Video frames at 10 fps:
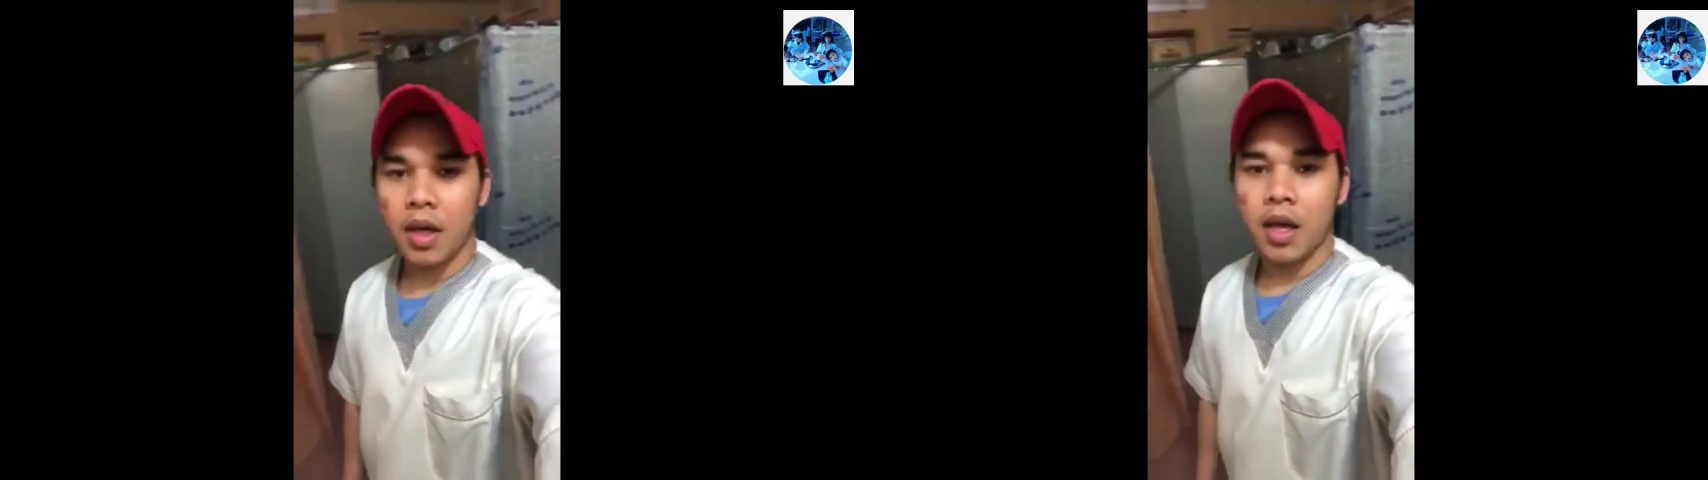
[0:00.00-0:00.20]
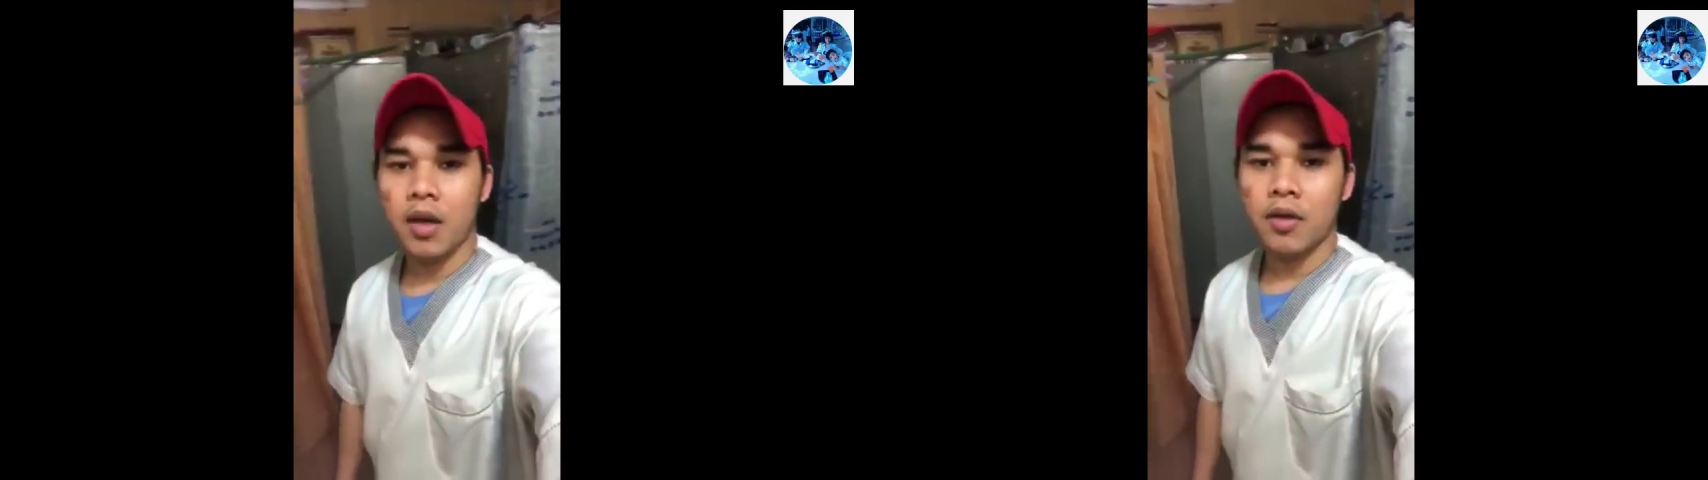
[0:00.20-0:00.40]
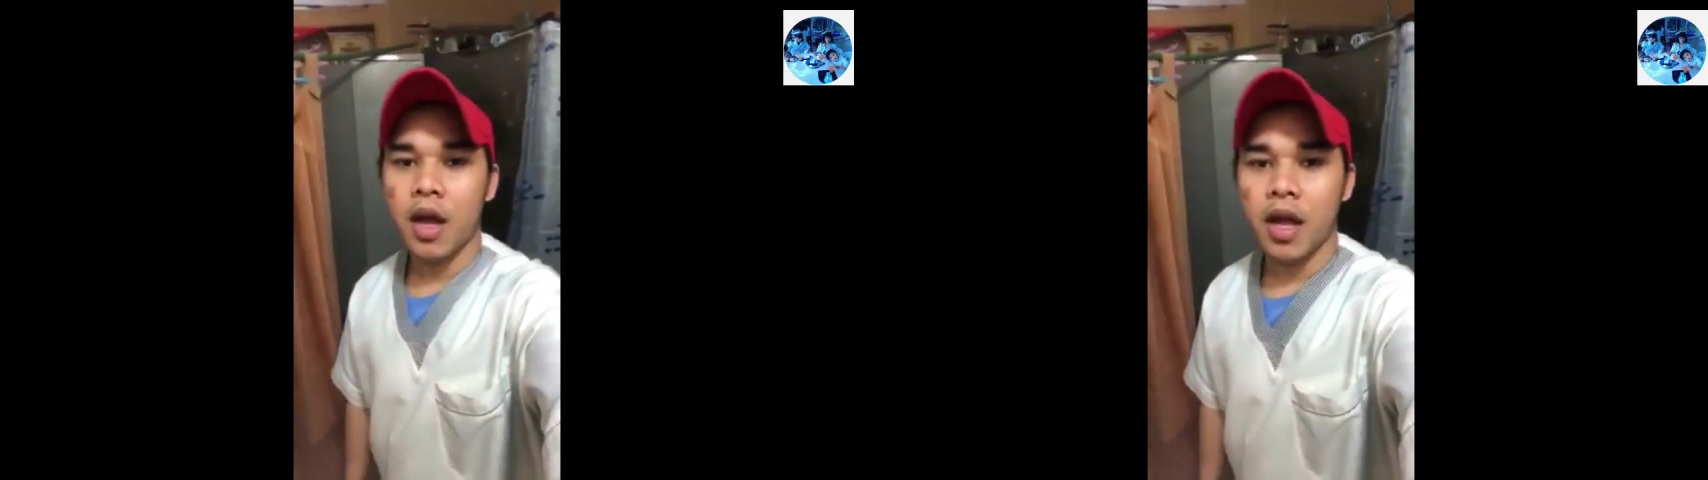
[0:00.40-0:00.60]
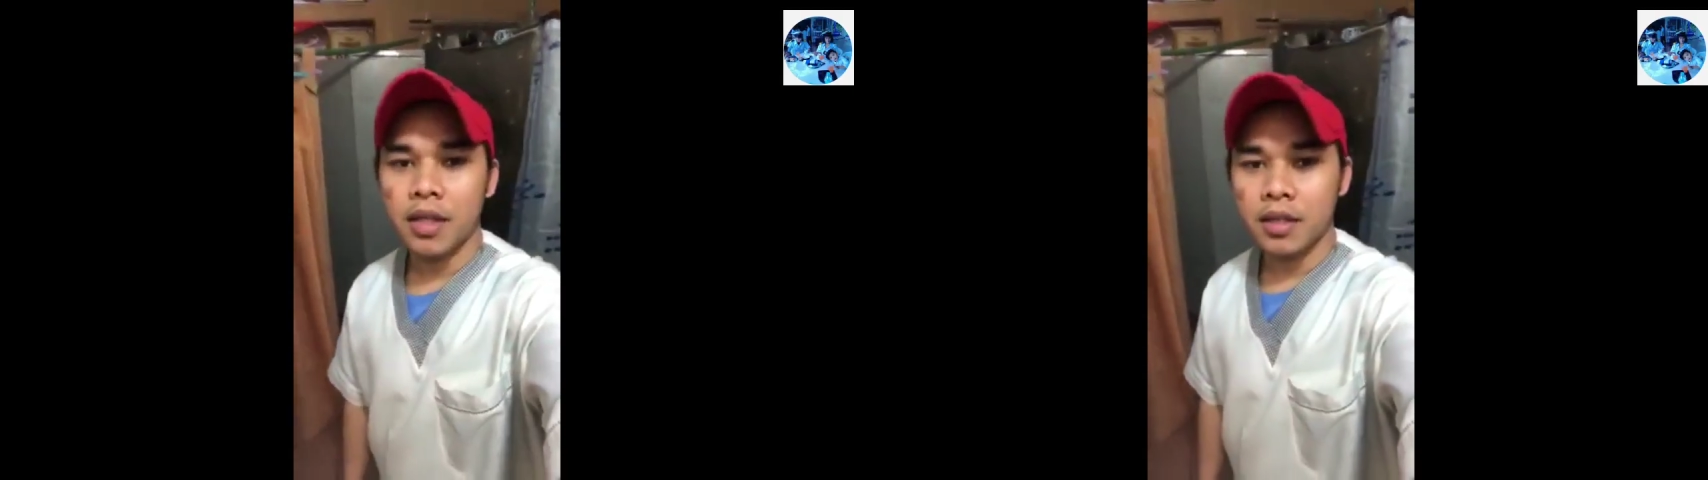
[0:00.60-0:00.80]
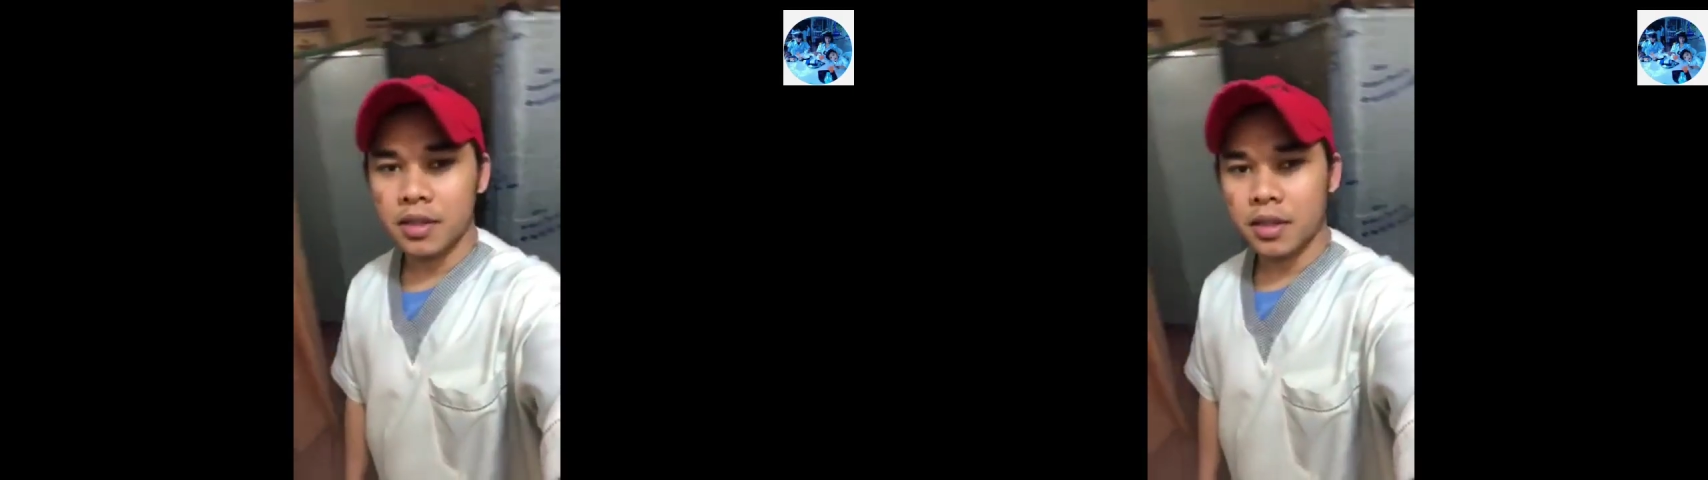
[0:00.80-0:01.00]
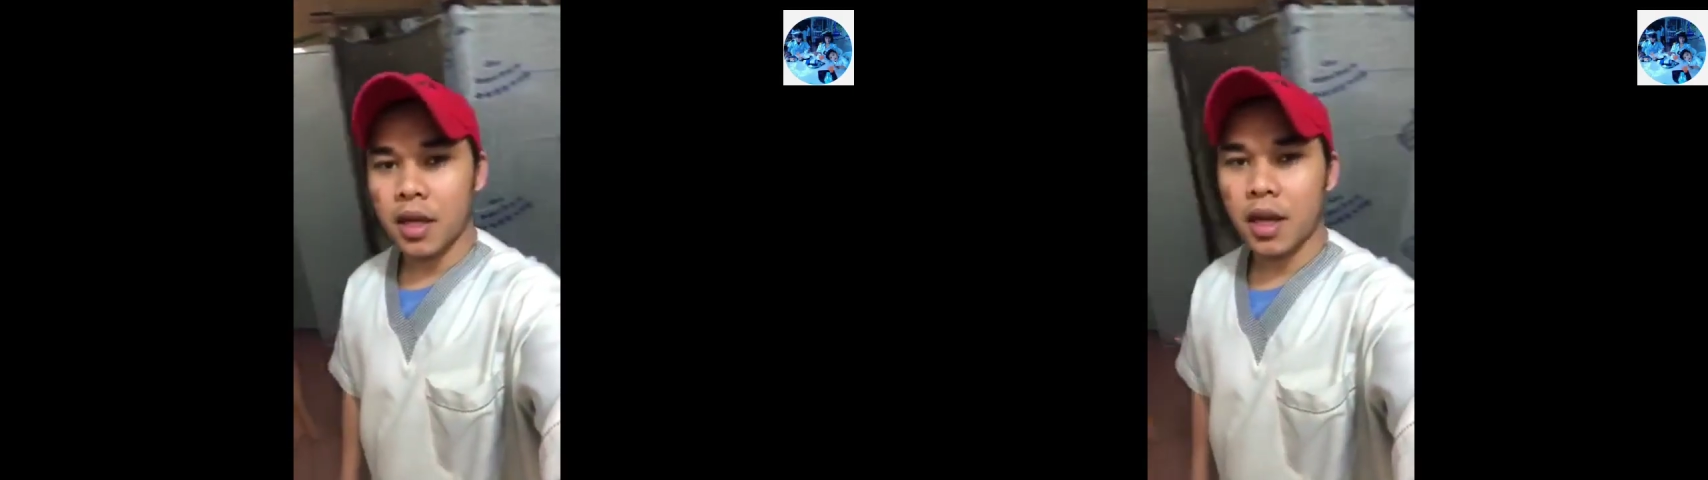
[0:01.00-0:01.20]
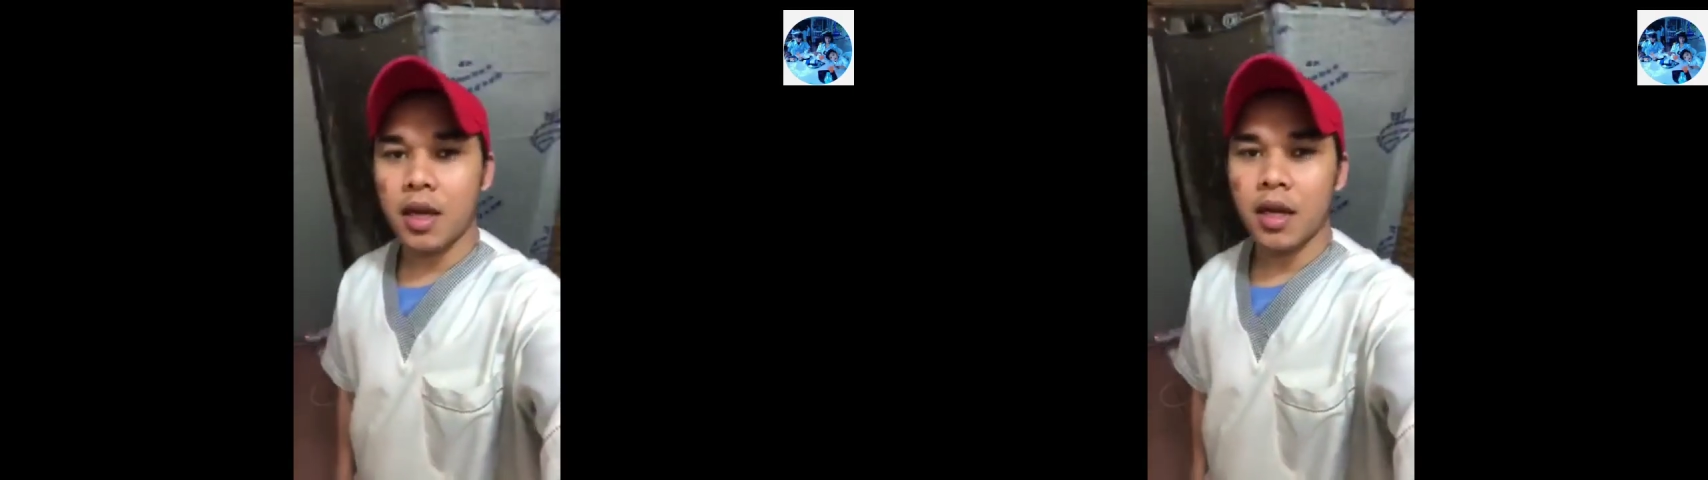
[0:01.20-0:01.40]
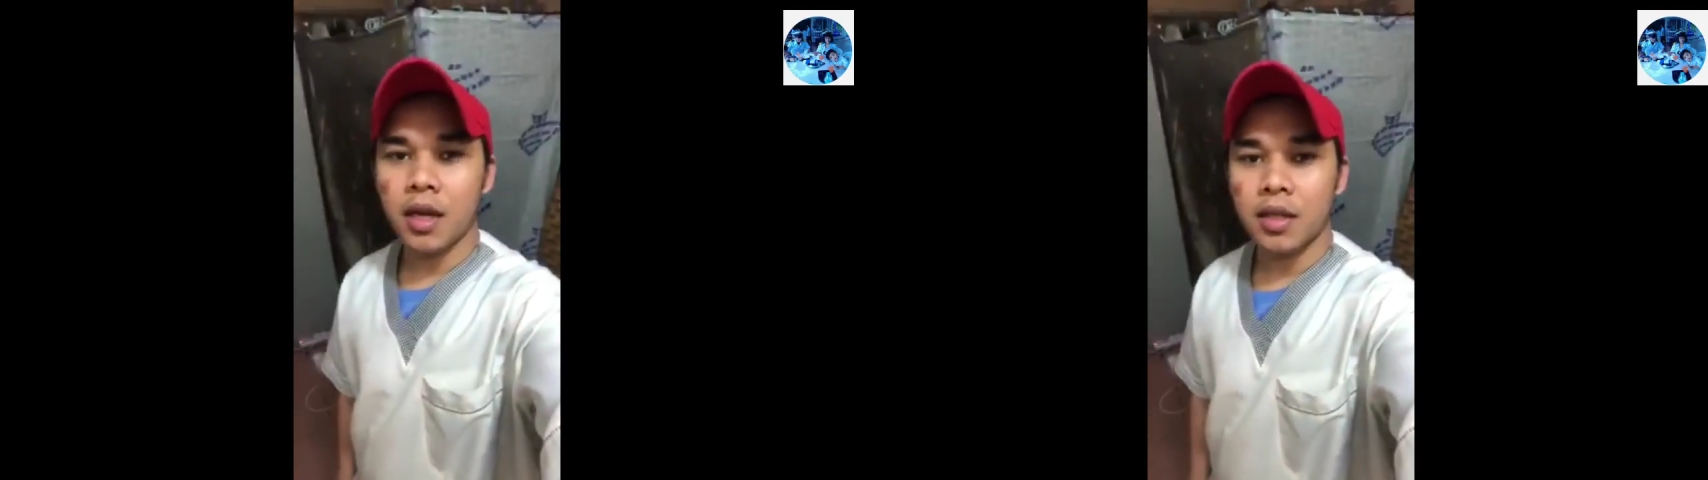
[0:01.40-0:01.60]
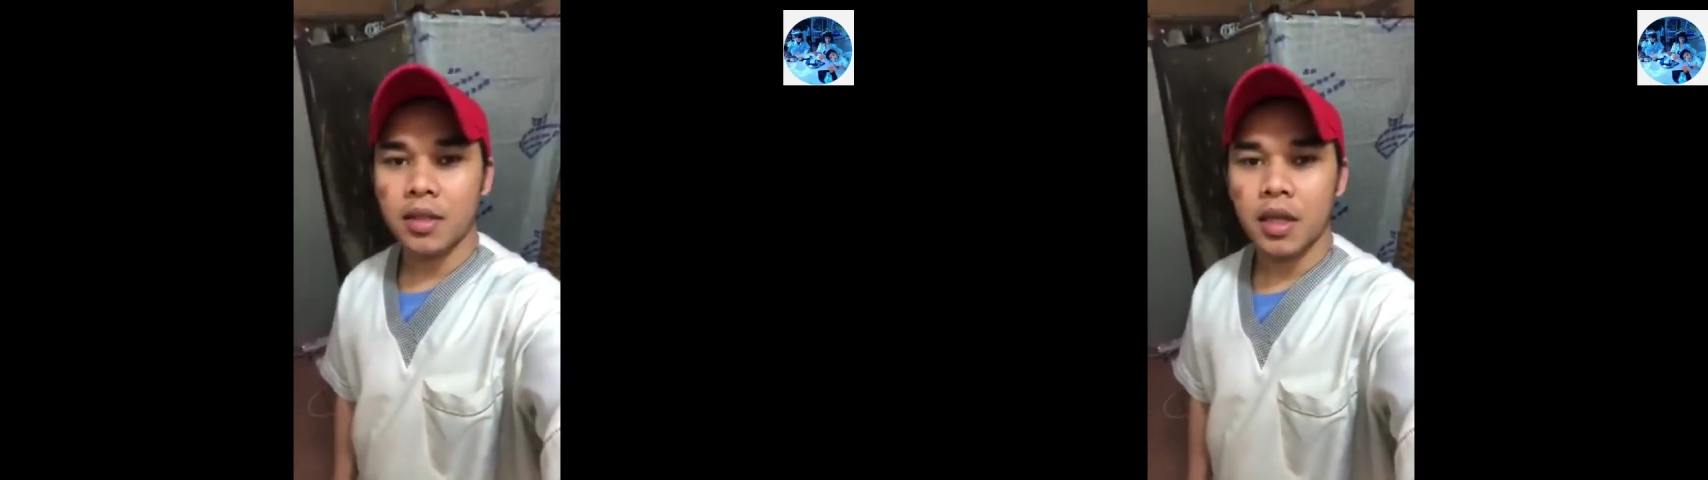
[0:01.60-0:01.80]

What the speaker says: Hello guys! And